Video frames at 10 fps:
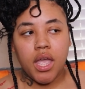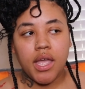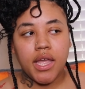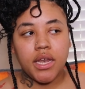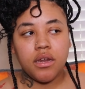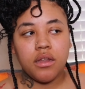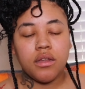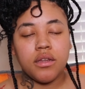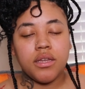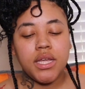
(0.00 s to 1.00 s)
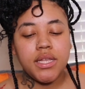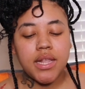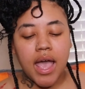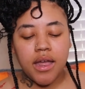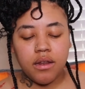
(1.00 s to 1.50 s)
and these
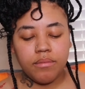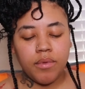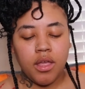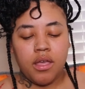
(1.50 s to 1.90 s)
items